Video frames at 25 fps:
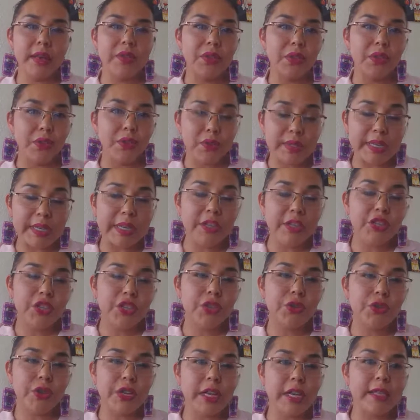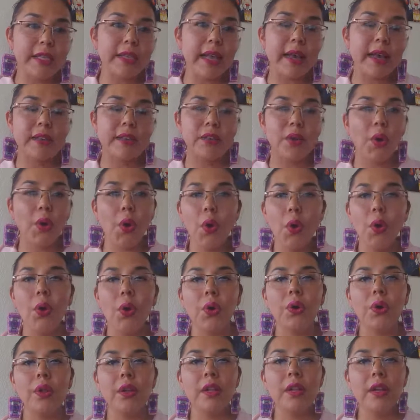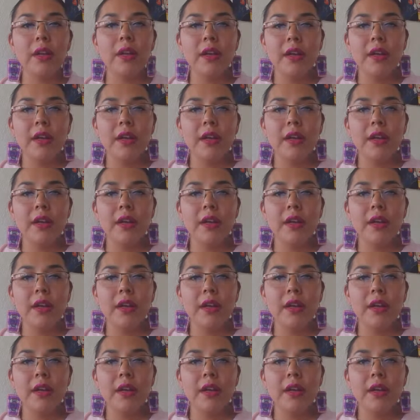those histories as a whole.